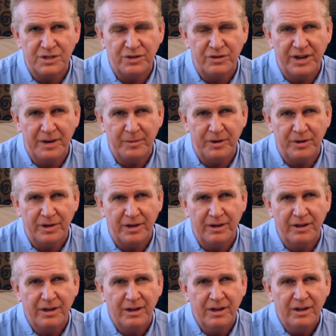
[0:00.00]
in your neighborhood.
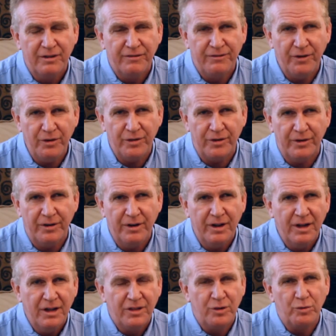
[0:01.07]
Further,
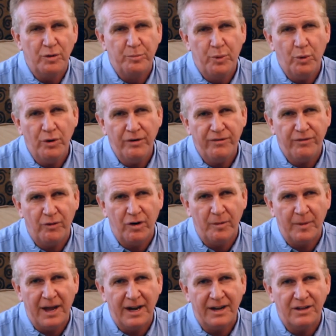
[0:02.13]
the report
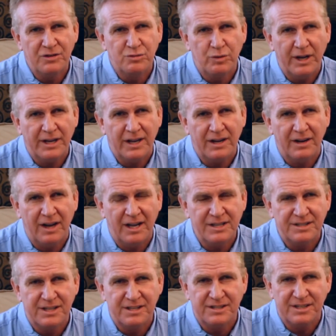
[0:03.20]
format is
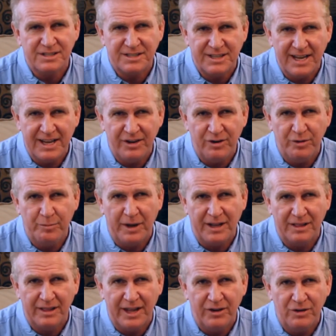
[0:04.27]
recognized as a standard by
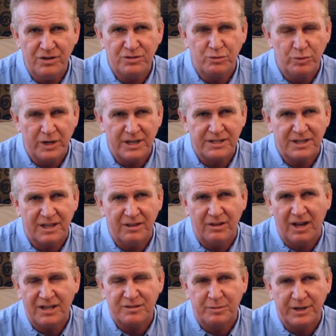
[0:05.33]
lenders' risk and
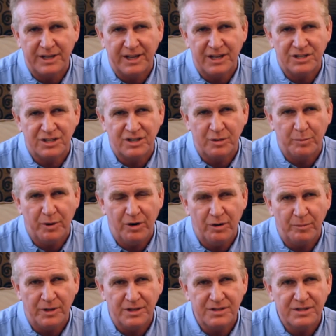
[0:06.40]
loss mitigation
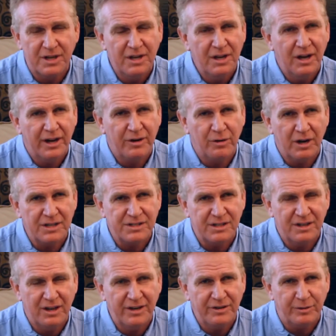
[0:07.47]
departments across the
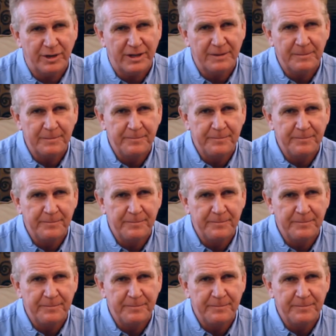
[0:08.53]
country.